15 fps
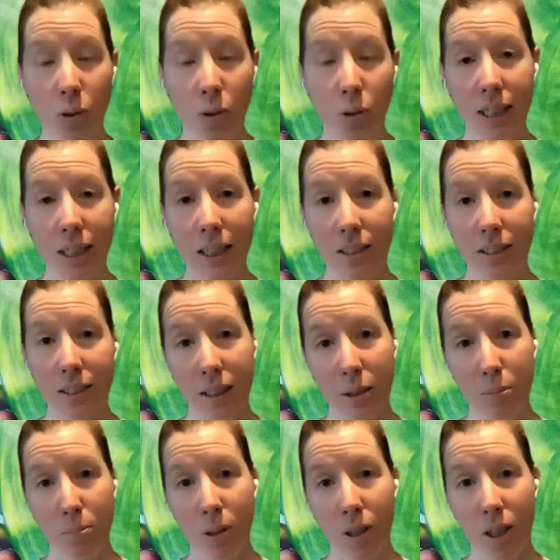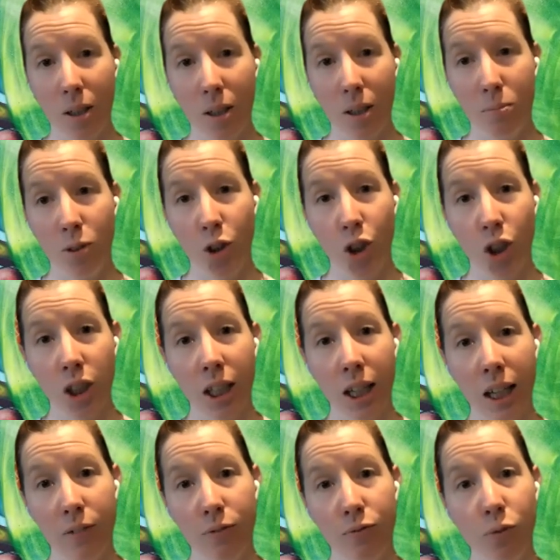quick data tip,
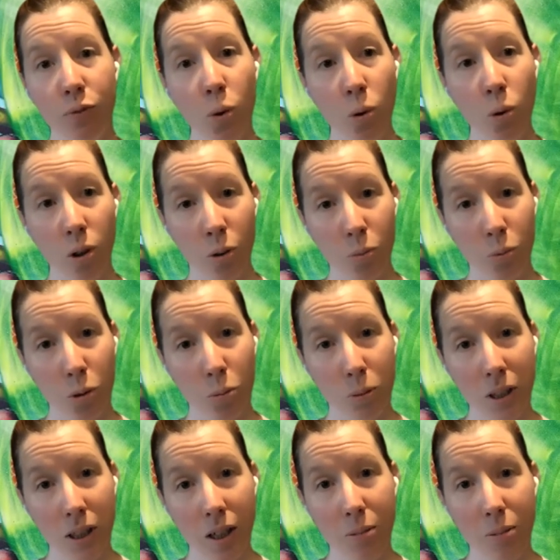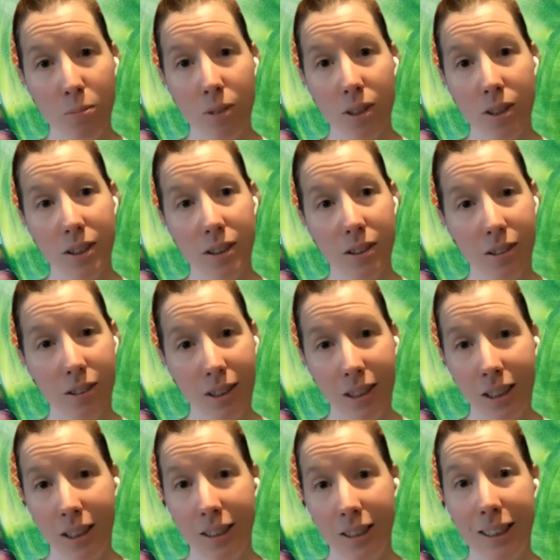GA4 will become
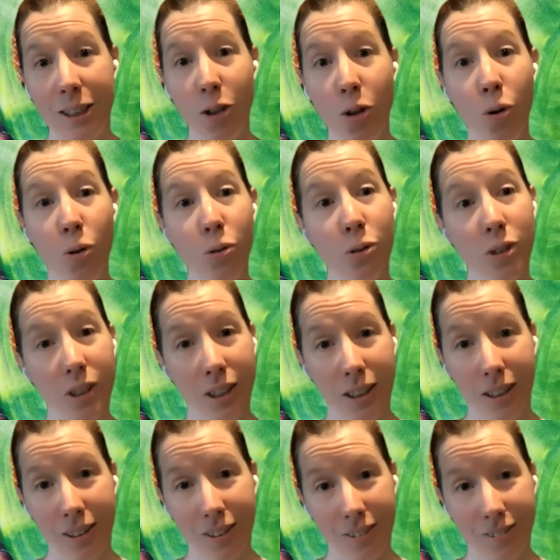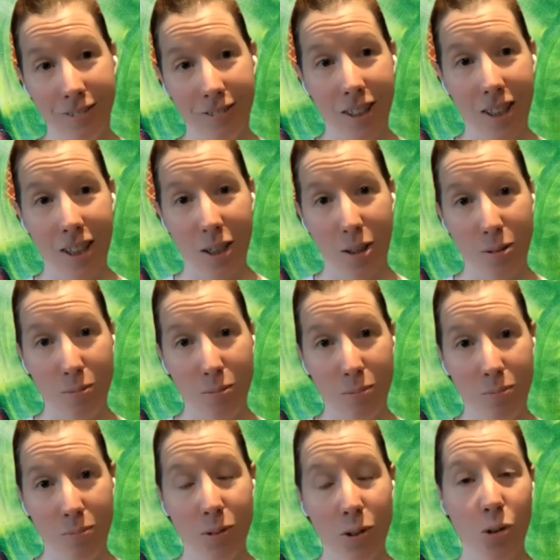the only
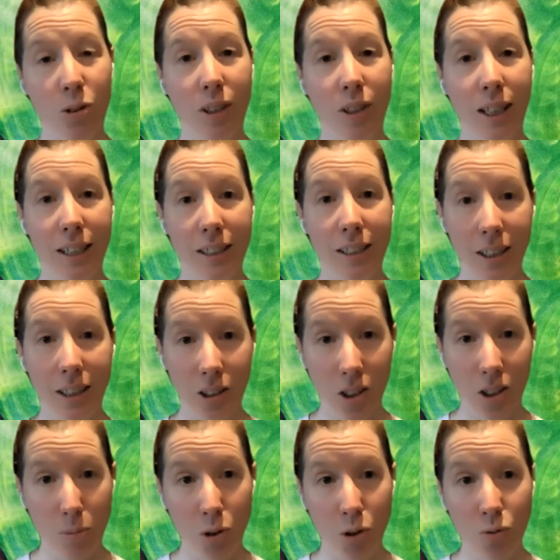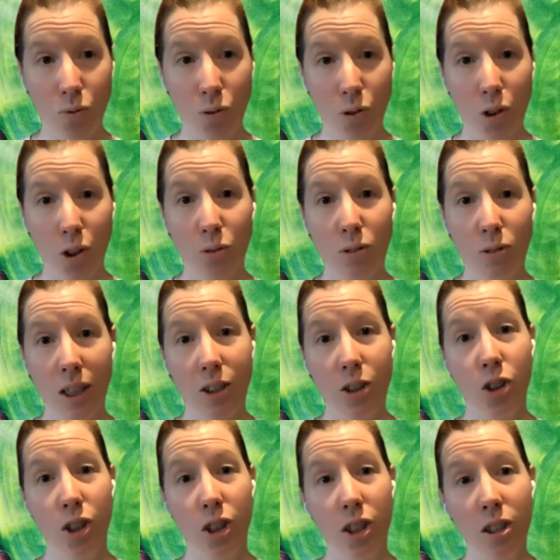Google Analytics option for you
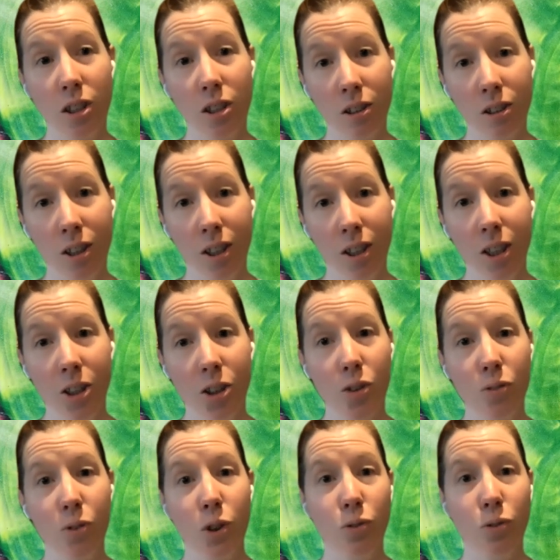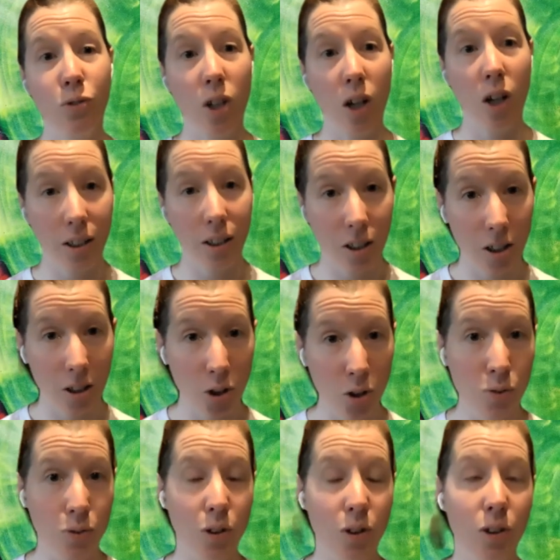next year. So if you have not cut
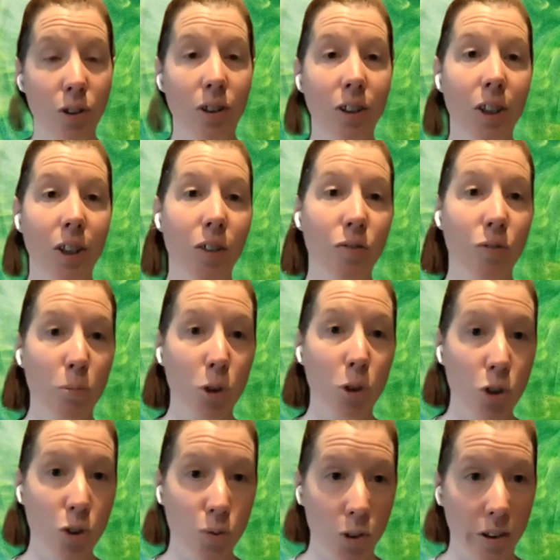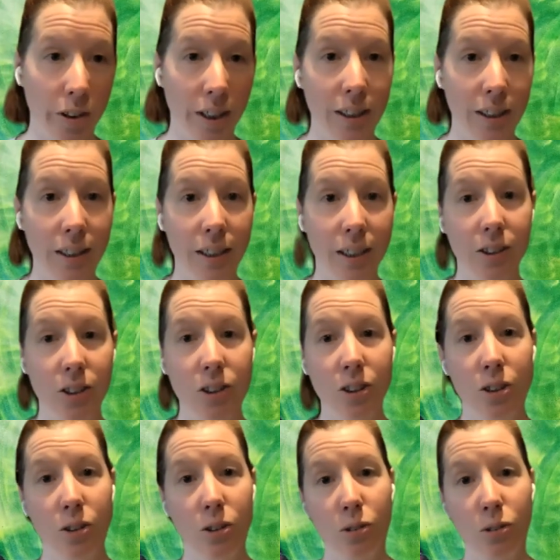over from Universal Analytics
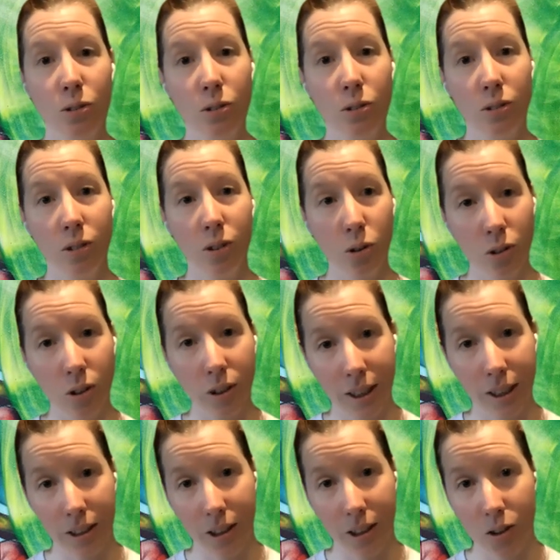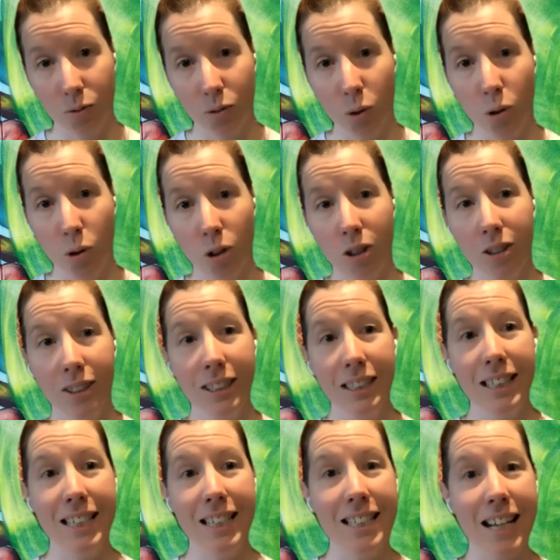to Google Analytics 4,
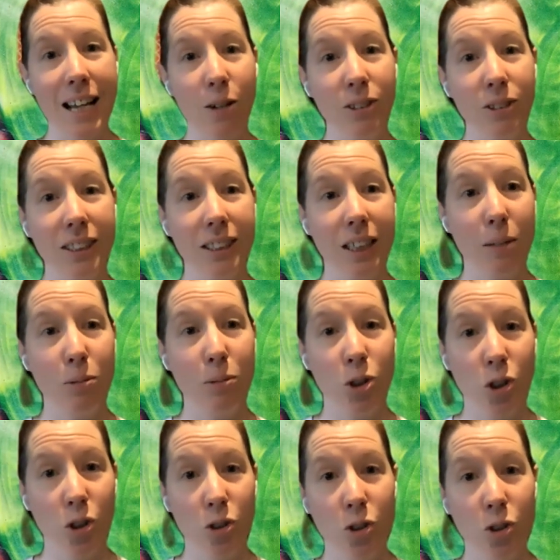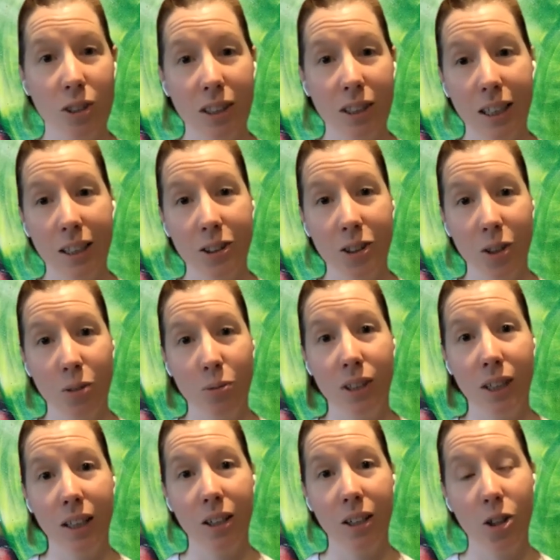now is the time to start doing that, so that when
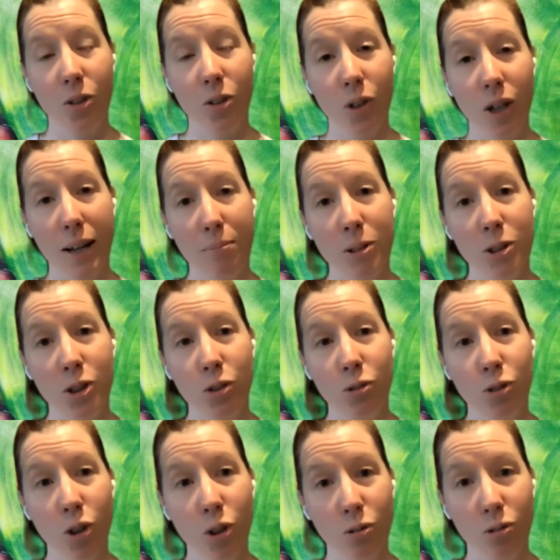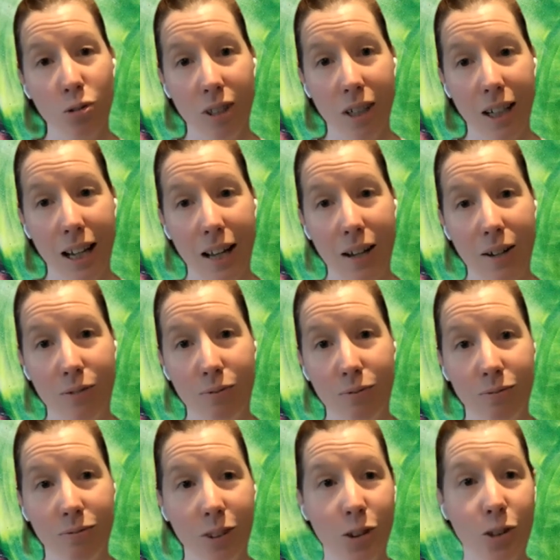that cutover happens, you don't have
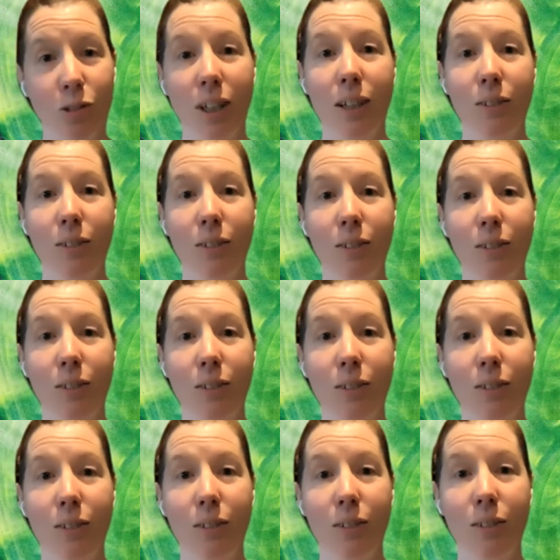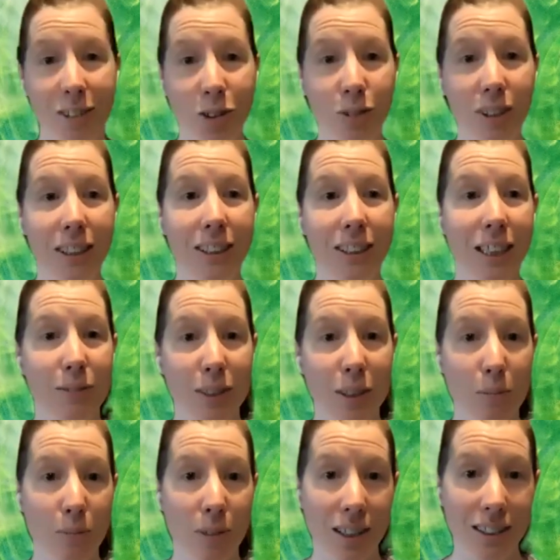no data, you at least have
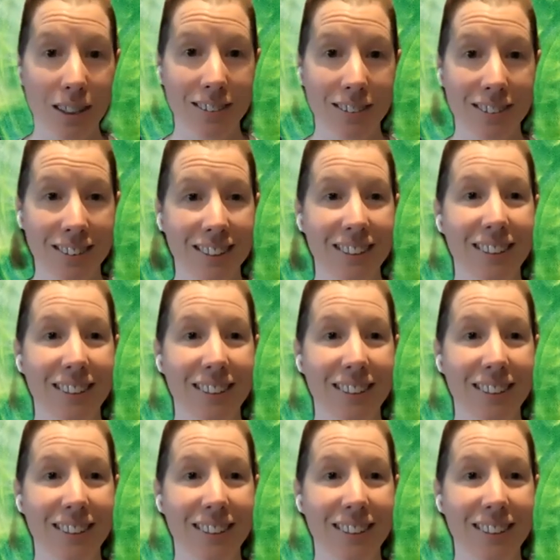something.